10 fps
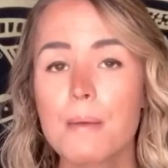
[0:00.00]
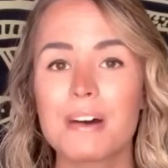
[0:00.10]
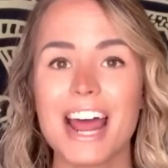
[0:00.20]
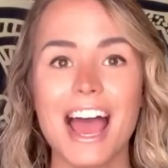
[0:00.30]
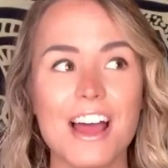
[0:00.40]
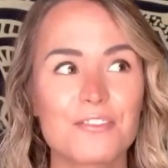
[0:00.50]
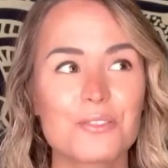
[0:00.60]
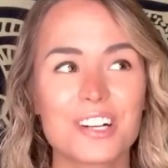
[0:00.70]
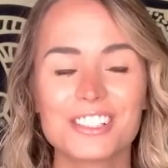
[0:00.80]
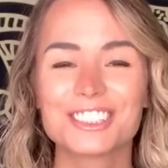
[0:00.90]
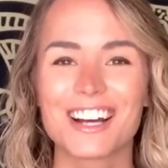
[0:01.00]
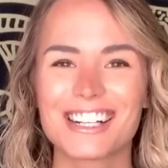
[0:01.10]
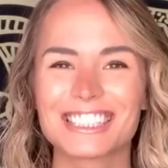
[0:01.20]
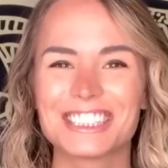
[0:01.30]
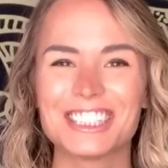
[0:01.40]
but everyone who's
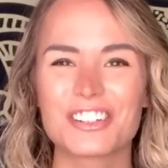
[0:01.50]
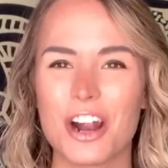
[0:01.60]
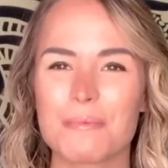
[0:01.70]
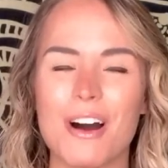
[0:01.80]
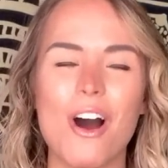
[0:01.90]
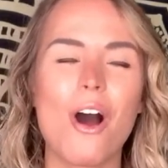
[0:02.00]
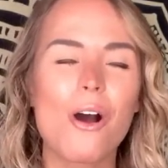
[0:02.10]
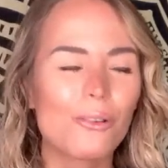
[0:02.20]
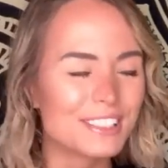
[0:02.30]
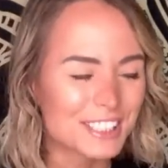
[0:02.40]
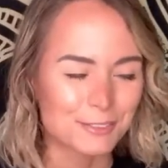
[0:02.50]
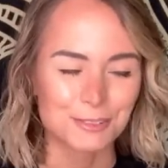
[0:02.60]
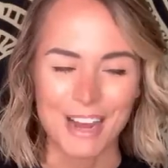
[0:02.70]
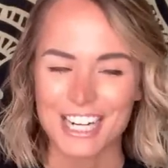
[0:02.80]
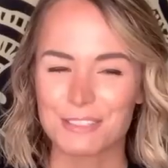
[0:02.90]
gone to see Sharma always comes
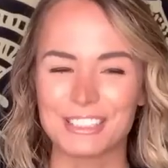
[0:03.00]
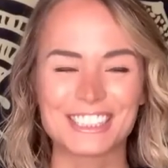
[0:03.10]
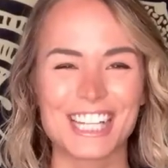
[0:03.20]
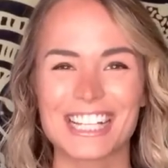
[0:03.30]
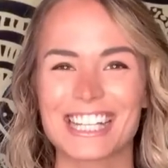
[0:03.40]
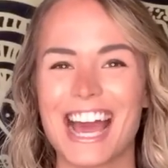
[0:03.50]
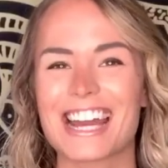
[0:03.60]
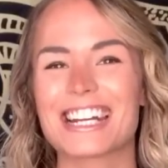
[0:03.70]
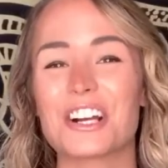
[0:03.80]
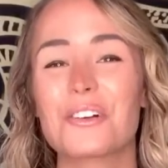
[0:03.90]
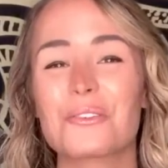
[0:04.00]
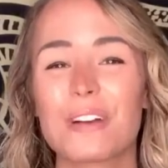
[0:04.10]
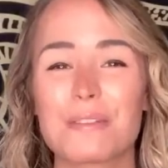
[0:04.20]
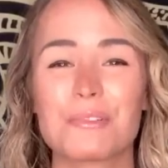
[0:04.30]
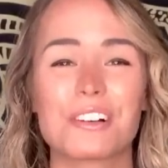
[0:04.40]
back to me saying they had an
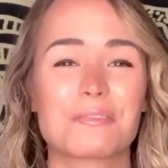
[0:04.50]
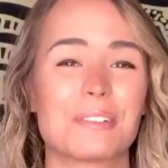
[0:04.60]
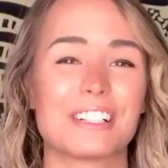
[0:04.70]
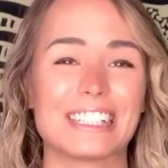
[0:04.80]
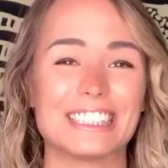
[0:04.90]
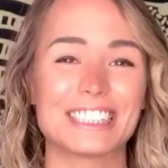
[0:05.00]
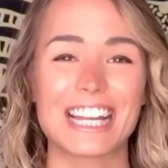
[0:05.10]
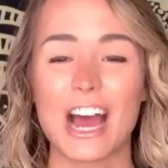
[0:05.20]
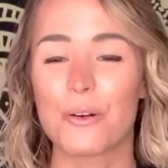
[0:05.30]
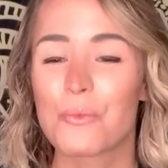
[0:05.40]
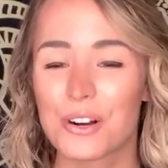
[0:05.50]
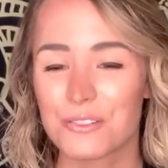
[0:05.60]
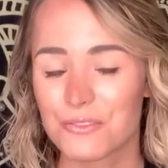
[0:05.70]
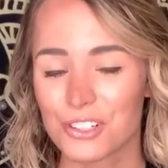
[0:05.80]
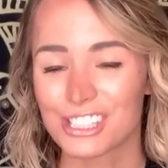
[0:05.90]
incredible experience and how
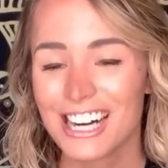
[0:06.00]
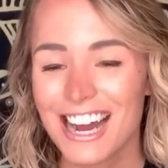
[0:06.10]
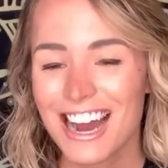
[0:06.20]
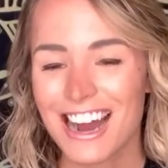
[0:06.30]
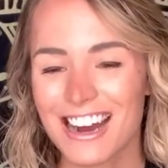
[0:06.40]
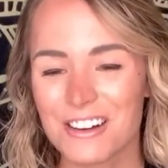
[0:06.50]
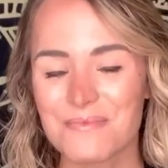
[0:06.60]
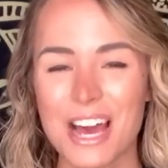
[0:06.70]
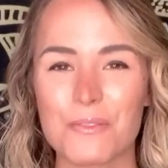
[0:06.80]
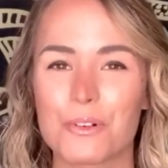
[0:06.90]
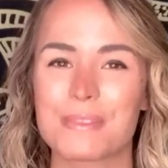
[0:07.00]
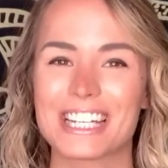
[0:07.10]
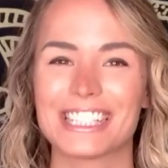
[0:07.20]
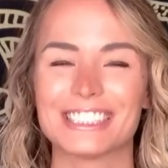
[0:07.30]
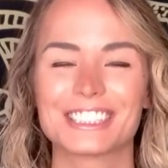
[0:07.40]
wonderful that woman
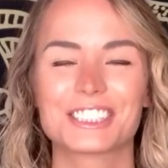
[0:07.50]
is.